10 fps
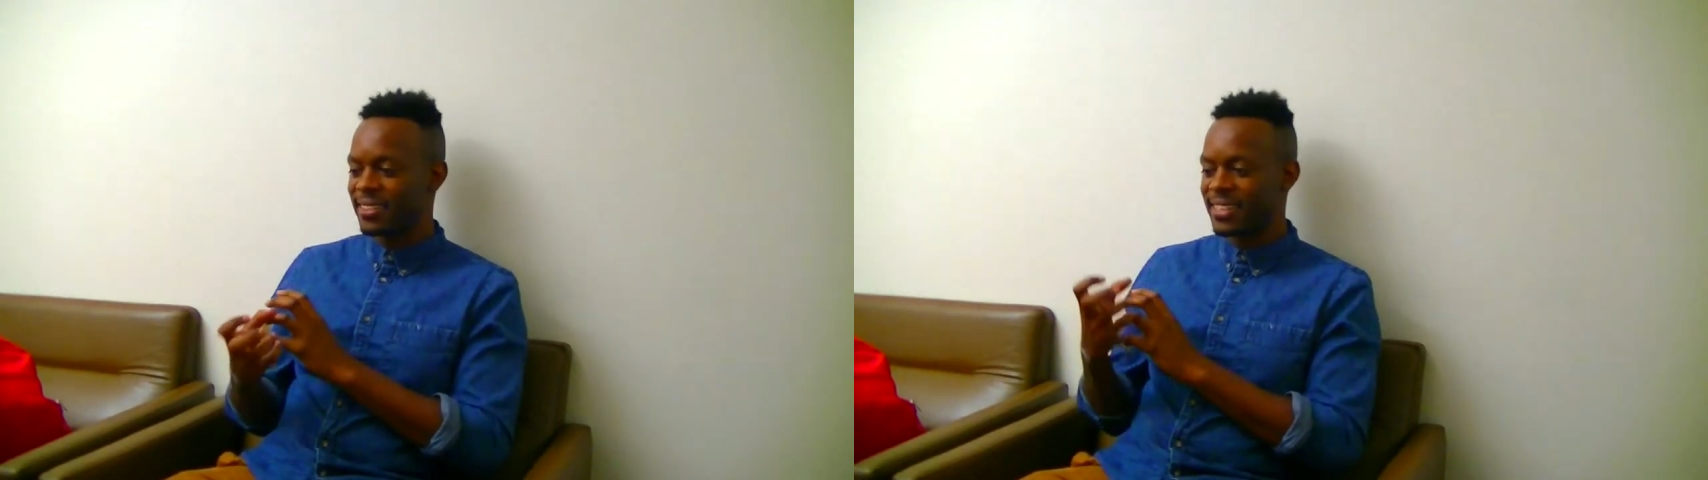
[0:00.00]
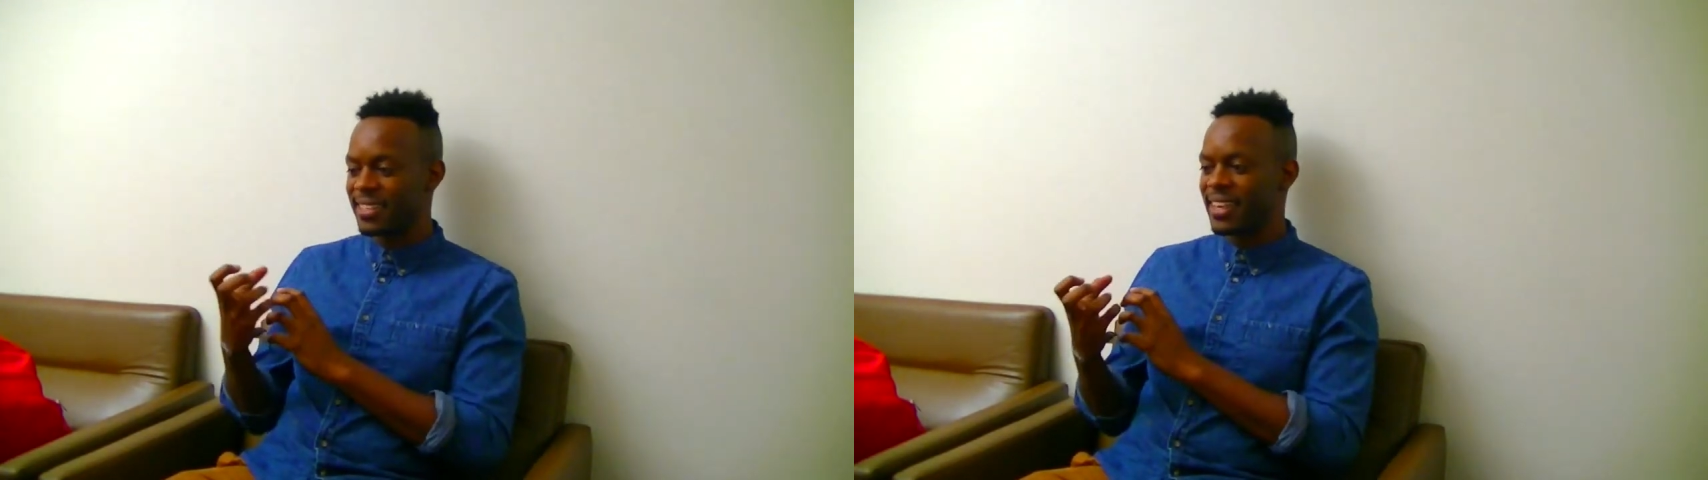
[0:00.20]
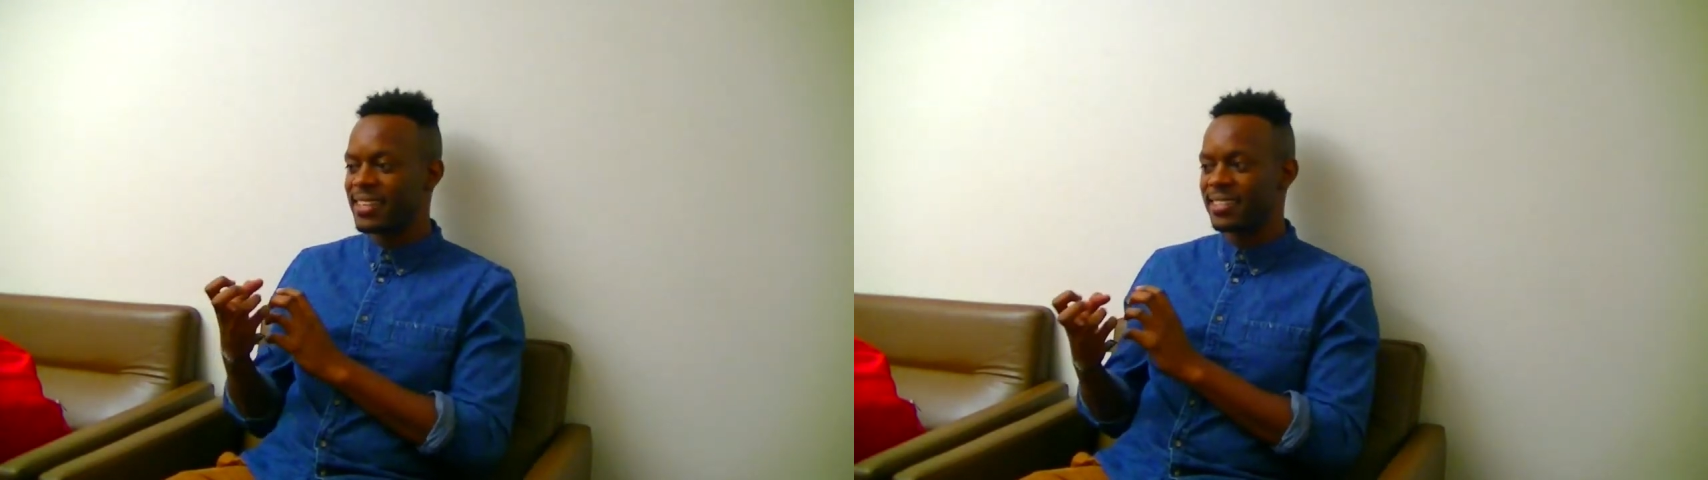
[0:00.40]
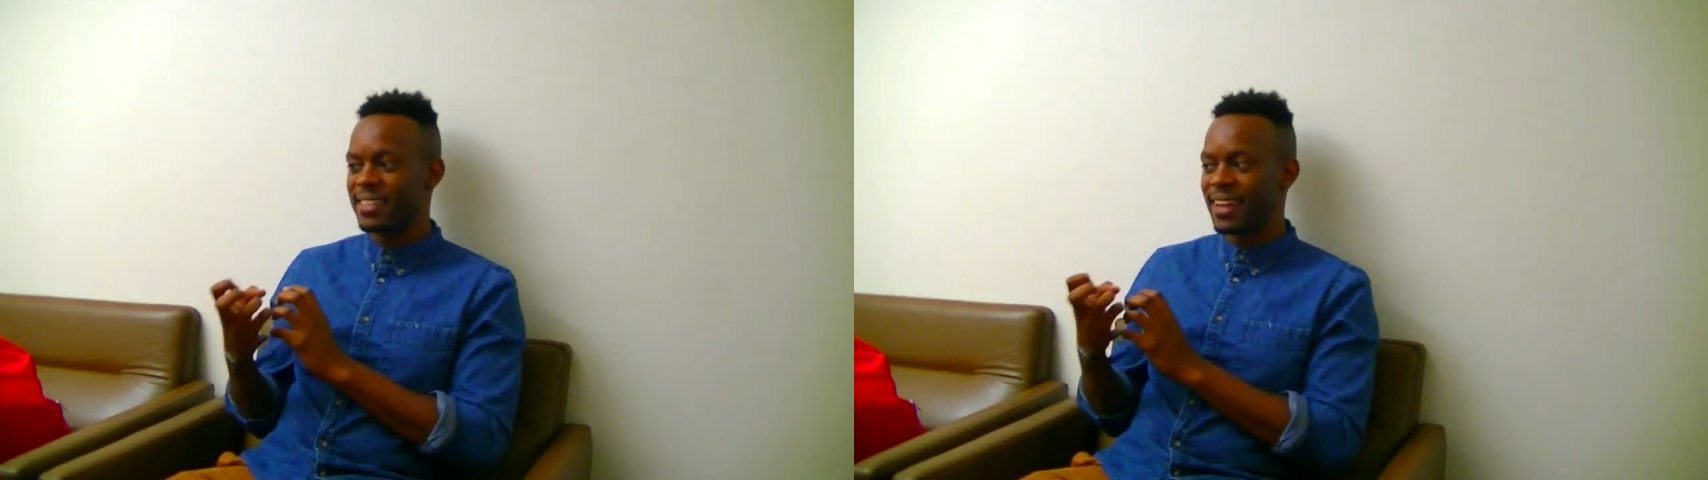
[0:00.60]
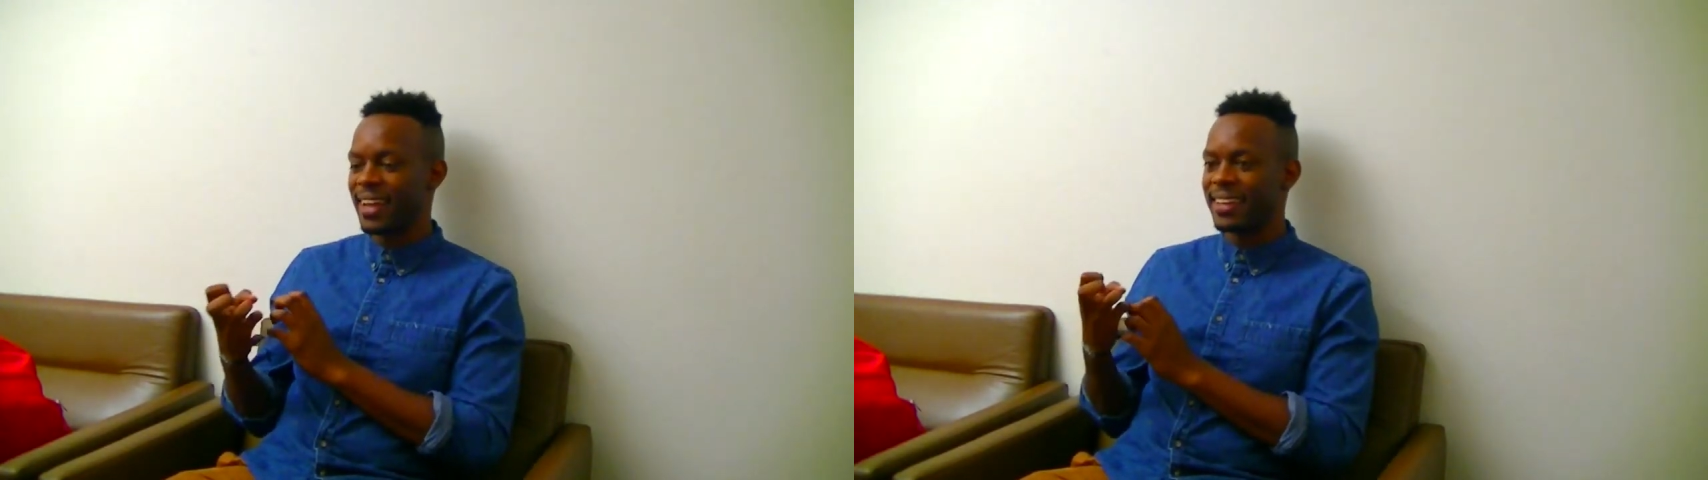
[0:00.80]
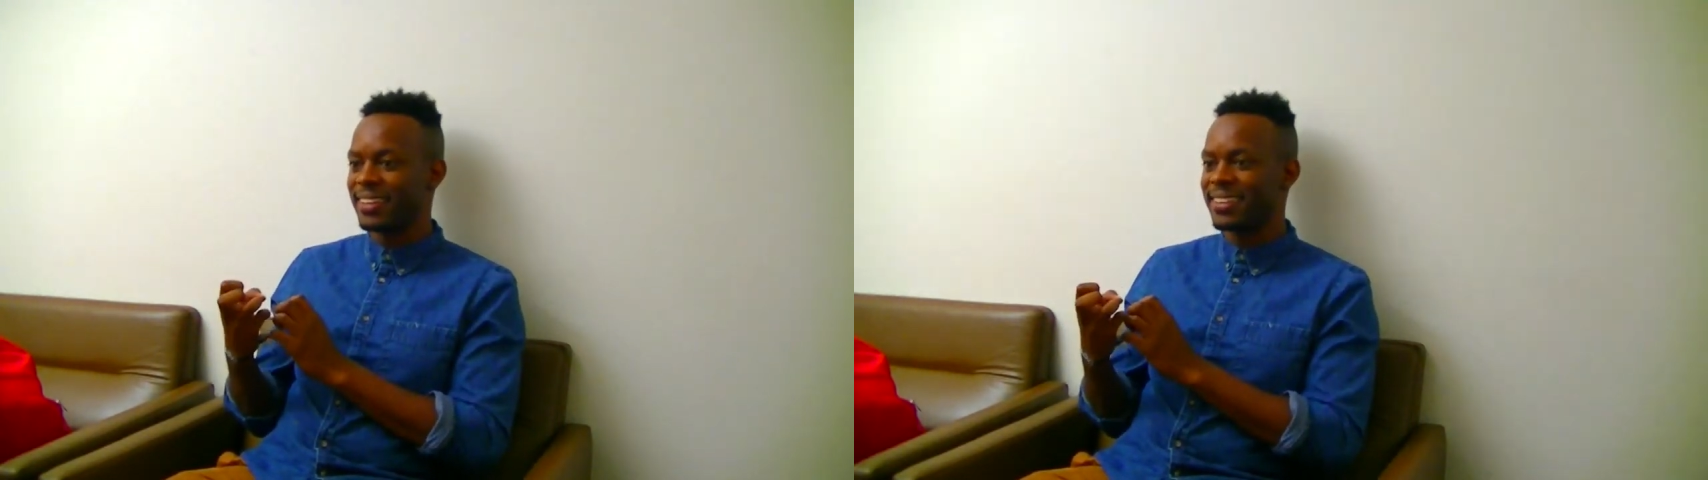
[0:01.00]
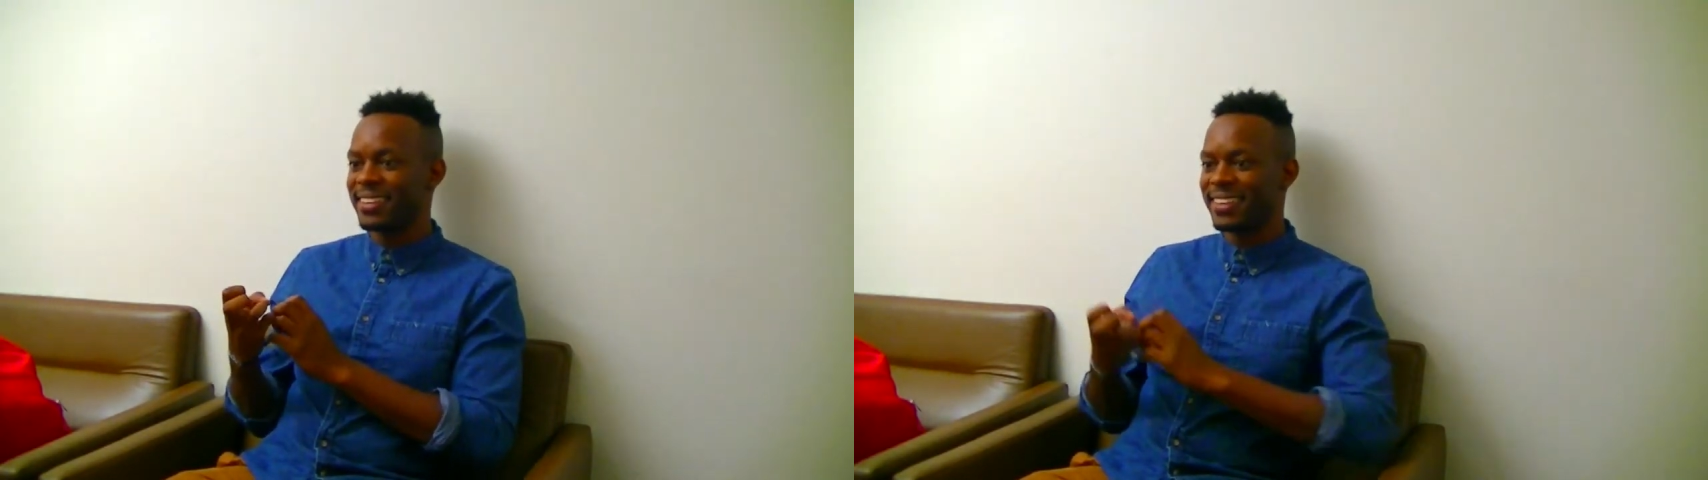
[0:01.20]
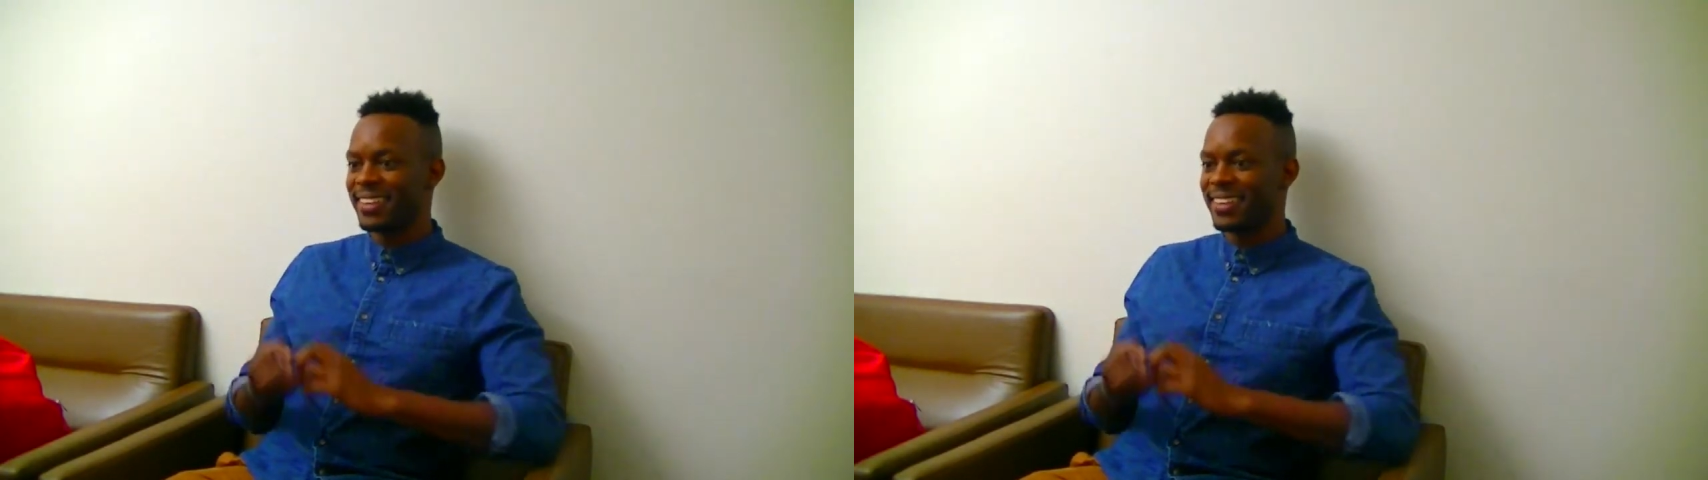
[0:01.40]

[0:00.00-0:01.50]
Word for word: this itch to like